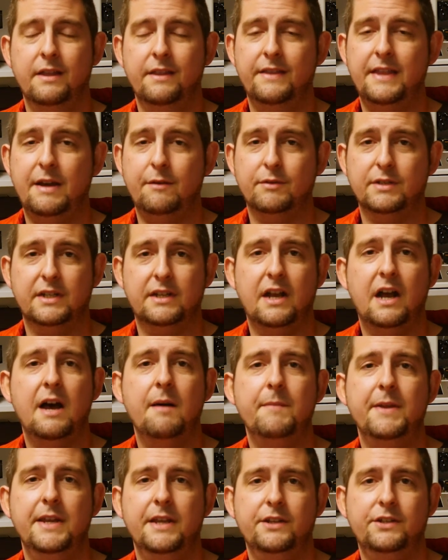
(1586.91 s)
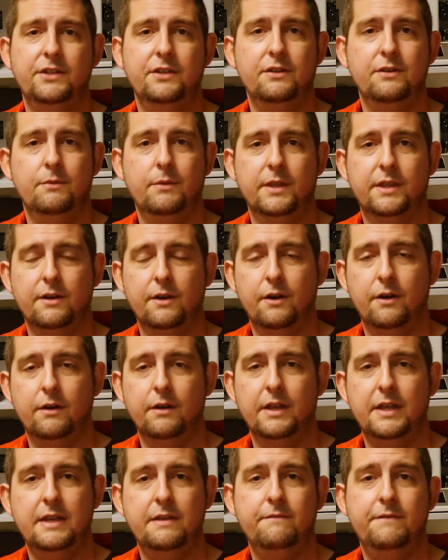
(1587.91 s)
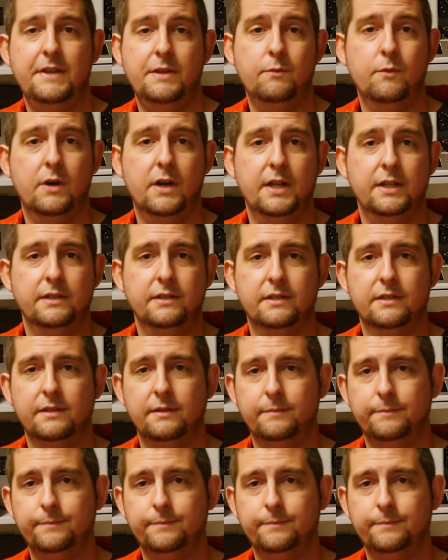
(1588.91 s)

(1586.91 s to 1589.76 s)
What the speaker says: That was a common issue with early V1s.